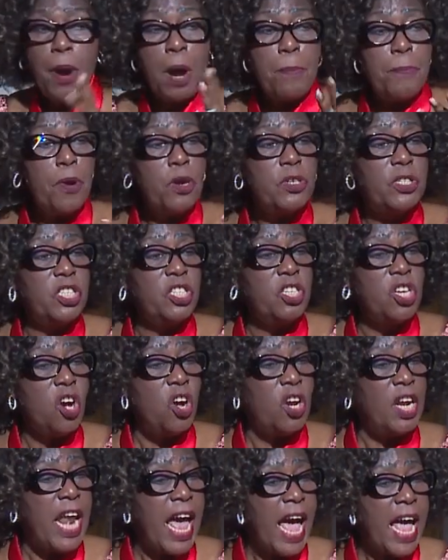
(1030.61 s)
Purpose in
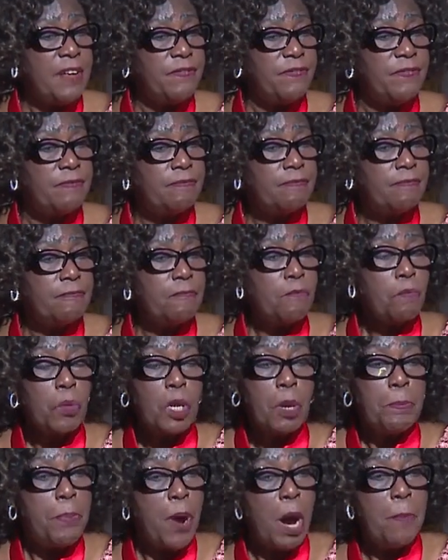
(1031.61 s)
your life.
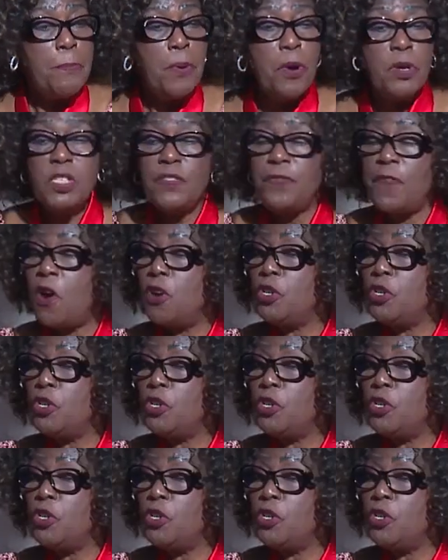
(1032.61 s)
Purpose